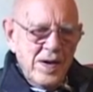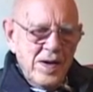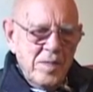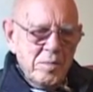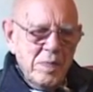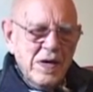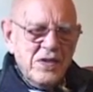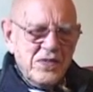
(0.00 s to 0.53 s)

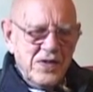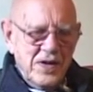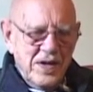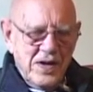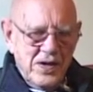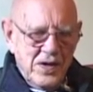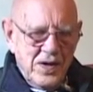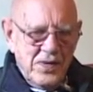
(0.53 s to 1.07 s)

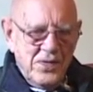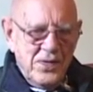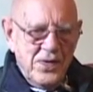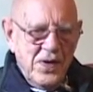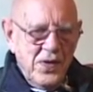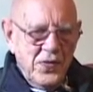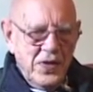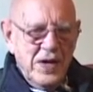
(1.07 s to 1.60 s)
mixing of
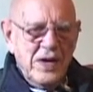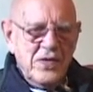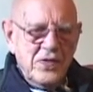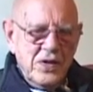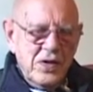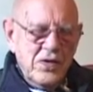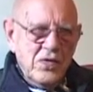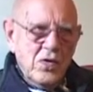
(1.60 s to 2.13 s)
things,
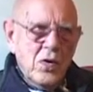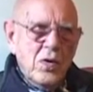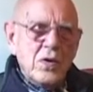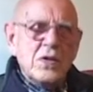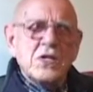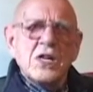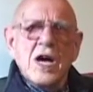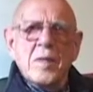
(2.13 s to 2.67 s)
and it's called
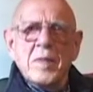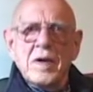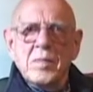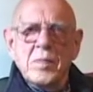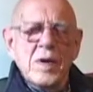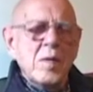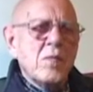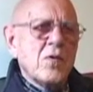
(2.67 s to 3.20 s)
atomic
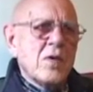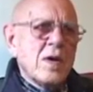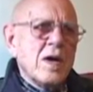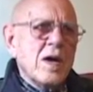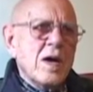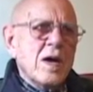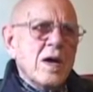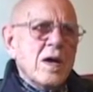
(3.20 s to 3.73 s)
memory.
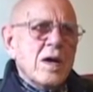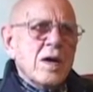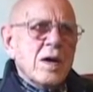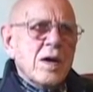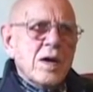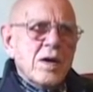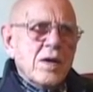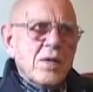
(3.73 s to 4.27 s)

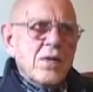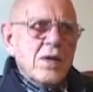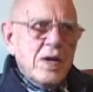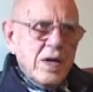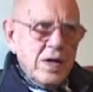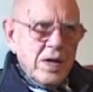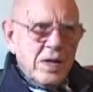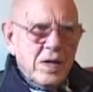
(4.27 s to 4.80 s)

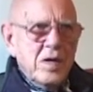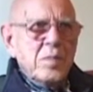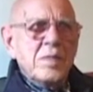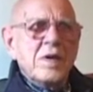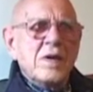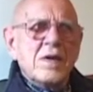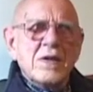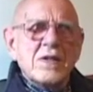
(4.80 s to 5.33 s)
It can
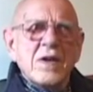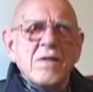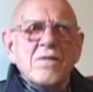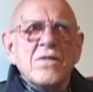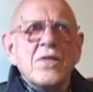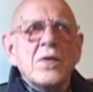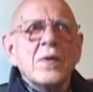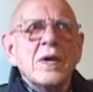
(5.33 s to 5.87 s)
be
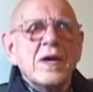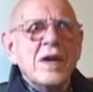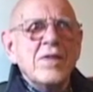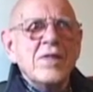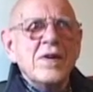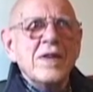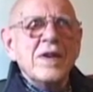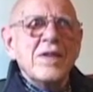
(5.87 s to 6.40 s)
very
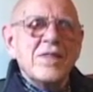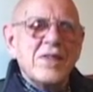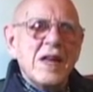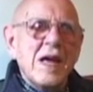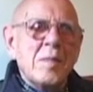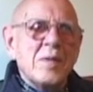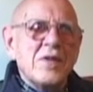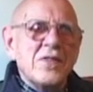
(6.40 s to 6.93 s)
easily
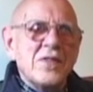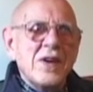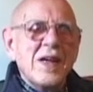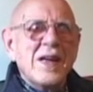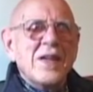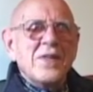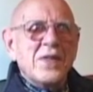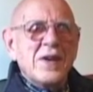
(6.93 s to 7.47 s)
established
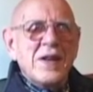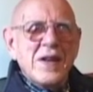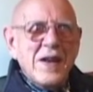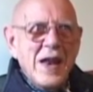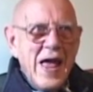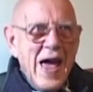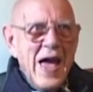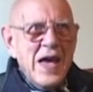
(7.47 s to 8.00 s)
that
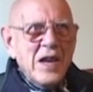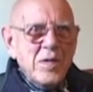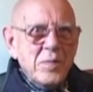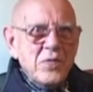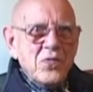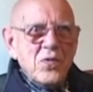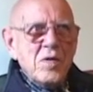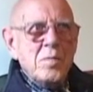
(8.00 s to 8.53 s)

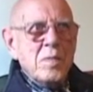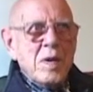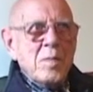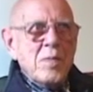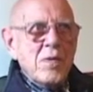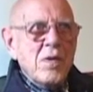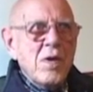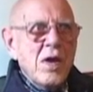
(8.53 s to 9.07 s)
atoms
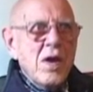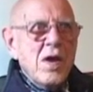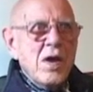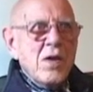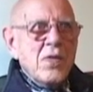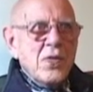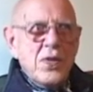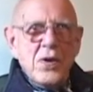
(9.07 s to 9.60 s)
remember
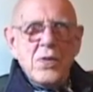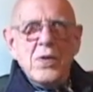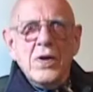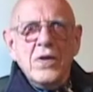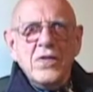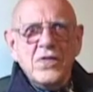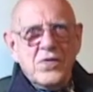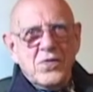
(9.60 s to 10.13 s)
their
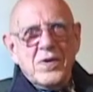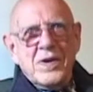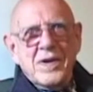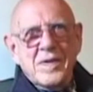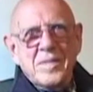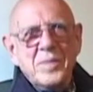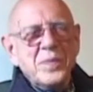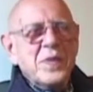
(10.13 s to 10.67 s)
history.
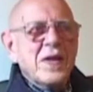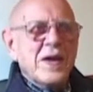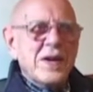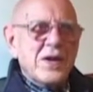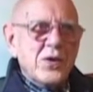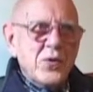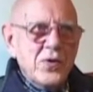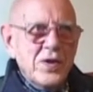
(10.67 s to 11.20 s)

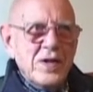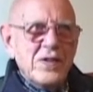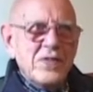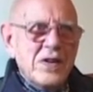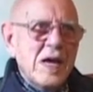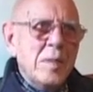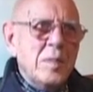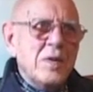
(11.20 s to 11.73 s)
And a good
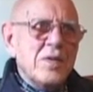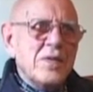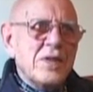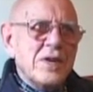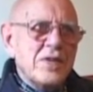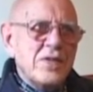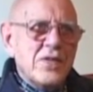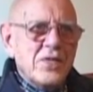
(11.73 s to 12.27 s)
example of
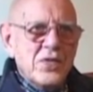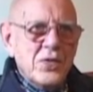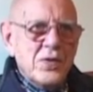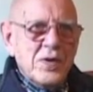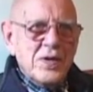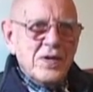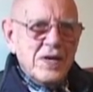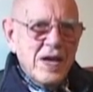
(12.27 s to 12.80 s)
this is you
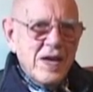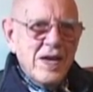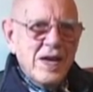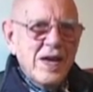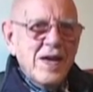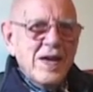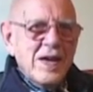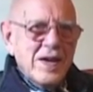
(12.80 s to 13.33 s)
can take
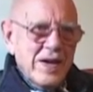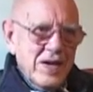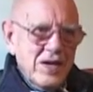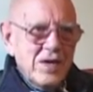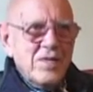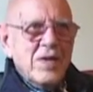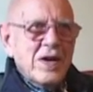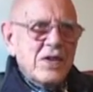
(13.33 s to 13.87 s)
a
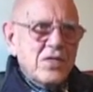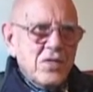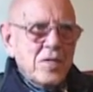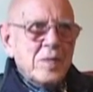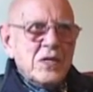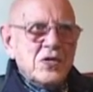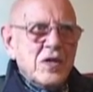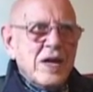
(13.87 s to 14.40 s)
device very
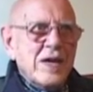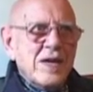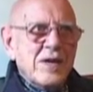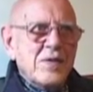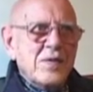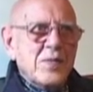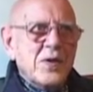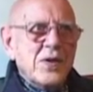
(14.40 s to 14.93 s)
much like
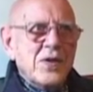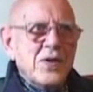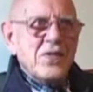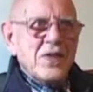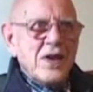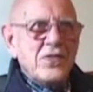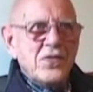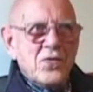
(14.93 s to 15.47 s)
one of
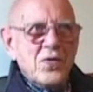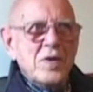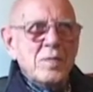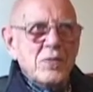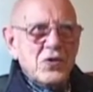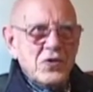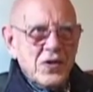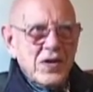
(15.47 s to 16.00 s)
ice
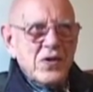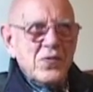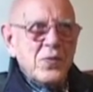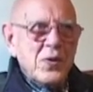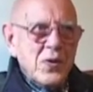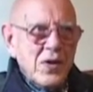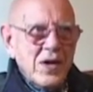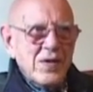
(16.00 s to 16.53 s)
cream machines
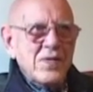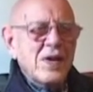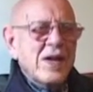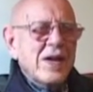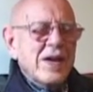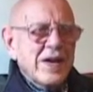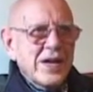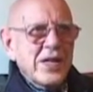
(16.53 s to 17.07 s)
where you have
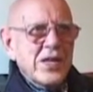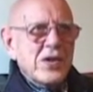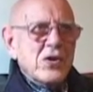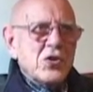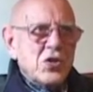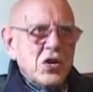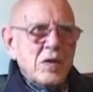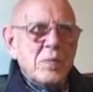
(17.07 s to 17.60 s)
an inner
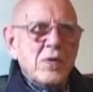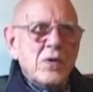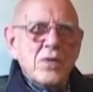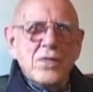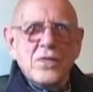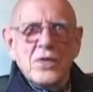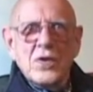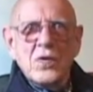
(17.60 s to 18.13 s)
chamber you
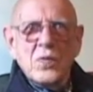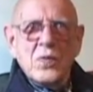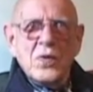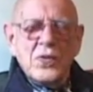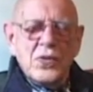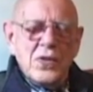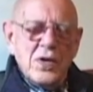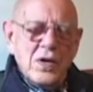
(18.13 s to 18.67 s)
fill
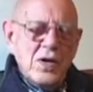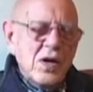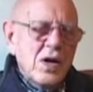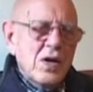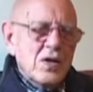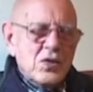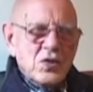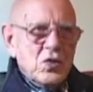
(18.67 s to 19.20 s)
with
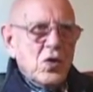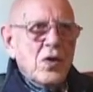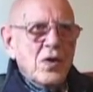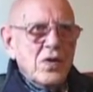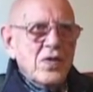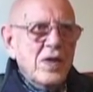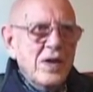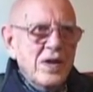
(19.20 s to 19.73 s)

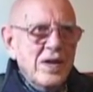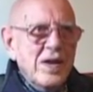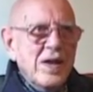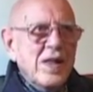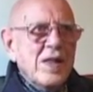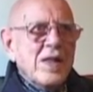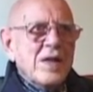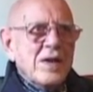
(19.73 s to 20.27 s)
salt
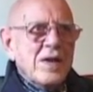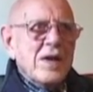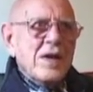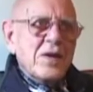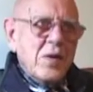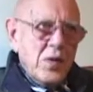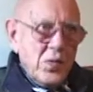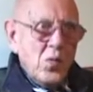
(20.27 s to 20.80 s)

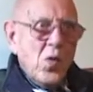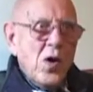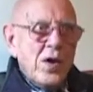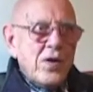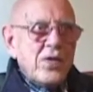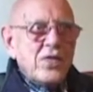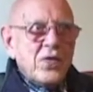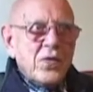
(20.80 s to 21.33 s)
and
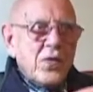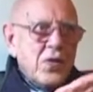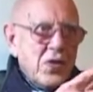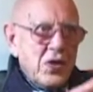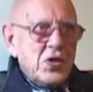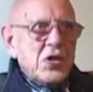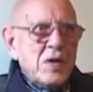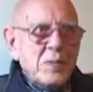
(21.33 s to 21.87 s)
water so that
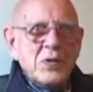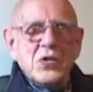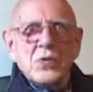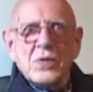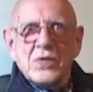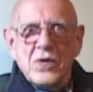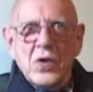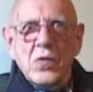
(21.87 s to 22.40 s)
the
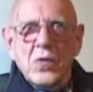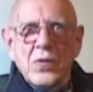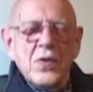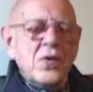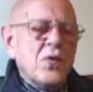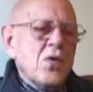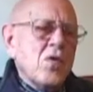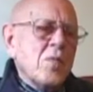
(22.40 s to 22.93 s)
temperature is lower
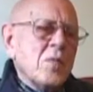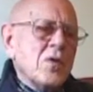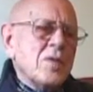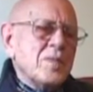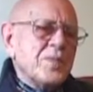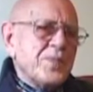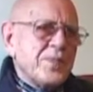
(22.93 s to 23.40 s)
than normal,